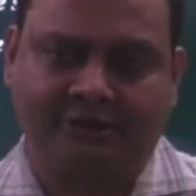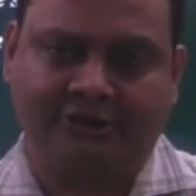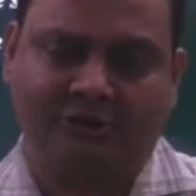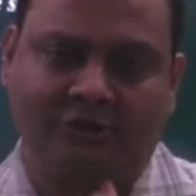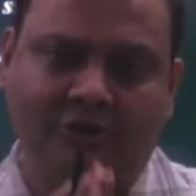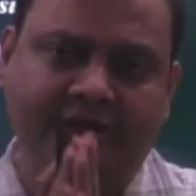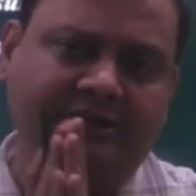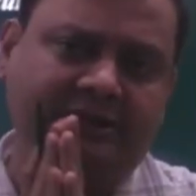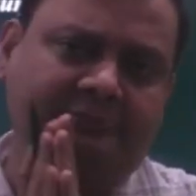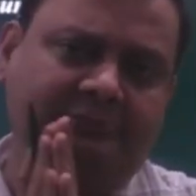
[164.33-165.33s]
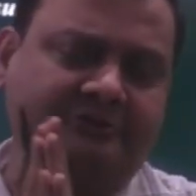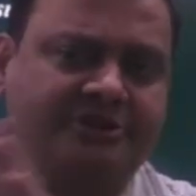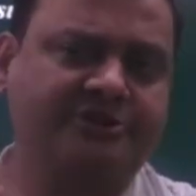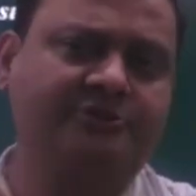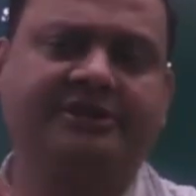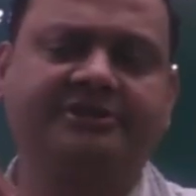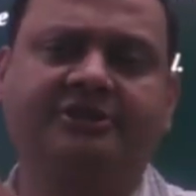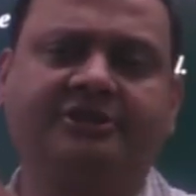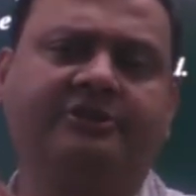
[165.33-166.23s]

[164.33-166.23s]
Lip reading: So in the previous two lectures,